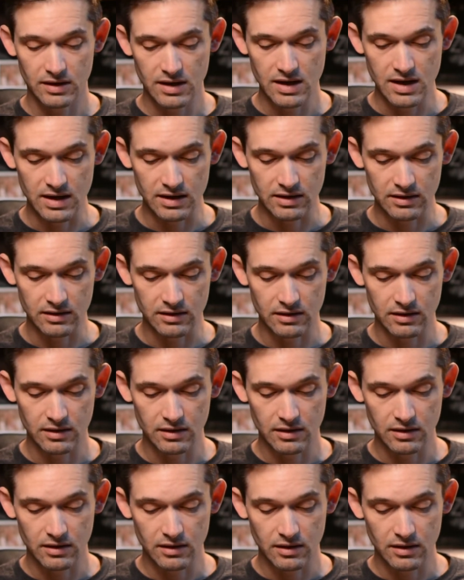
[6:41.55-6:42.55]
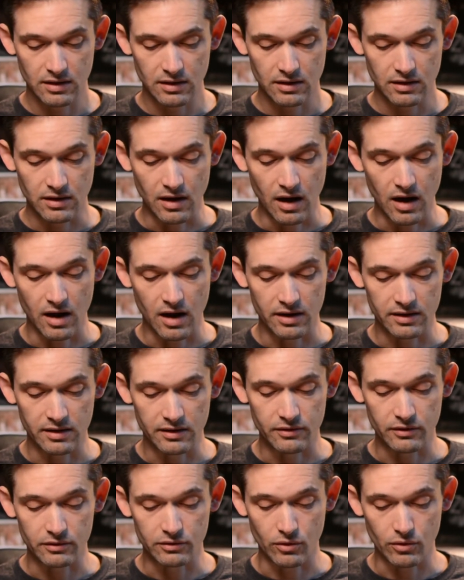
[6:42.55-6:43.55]
in God,
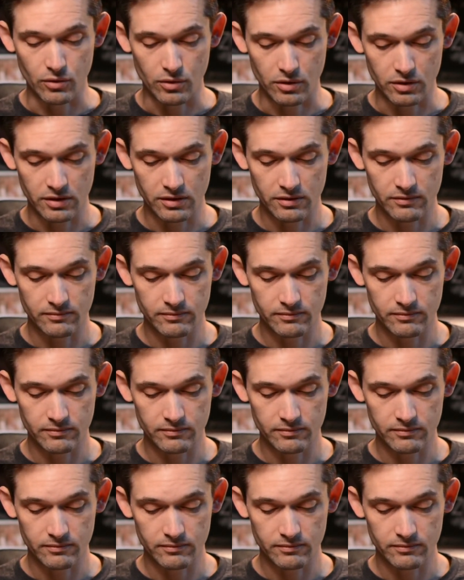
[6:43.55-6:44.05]
in the Lord.